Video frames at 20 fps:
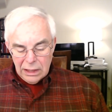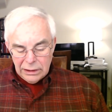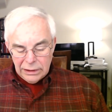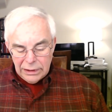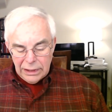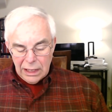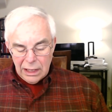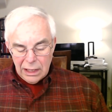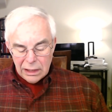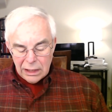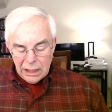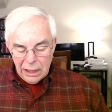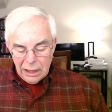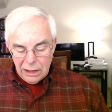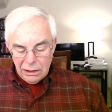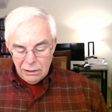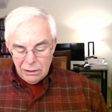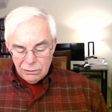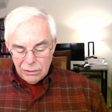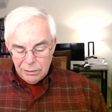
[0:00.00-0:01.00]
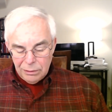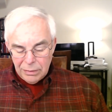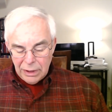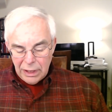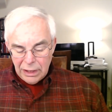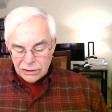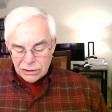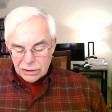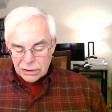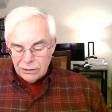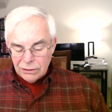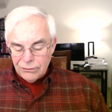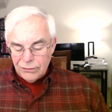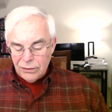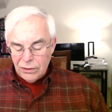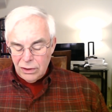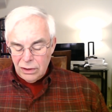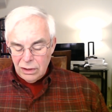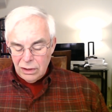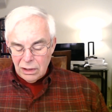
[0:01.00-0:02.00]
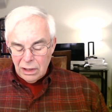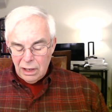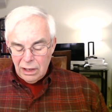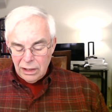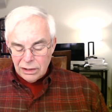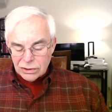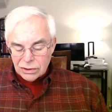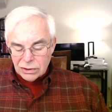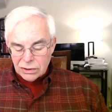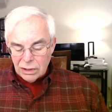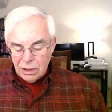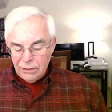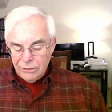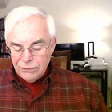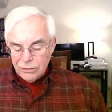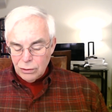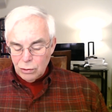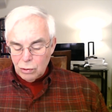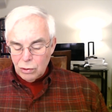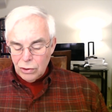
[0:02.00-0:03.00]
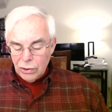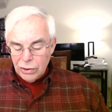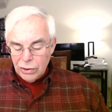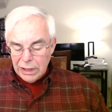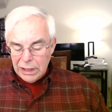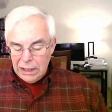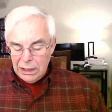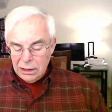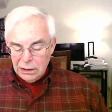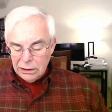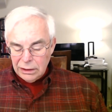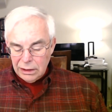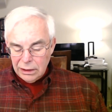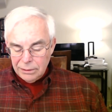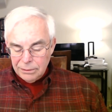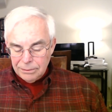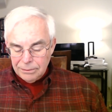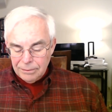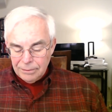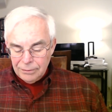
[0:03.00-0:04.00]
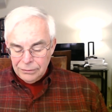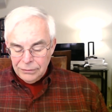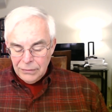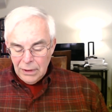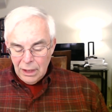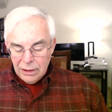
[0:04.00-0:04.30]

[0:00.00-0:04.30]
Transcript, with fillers: Heliake reminds us of the word helium,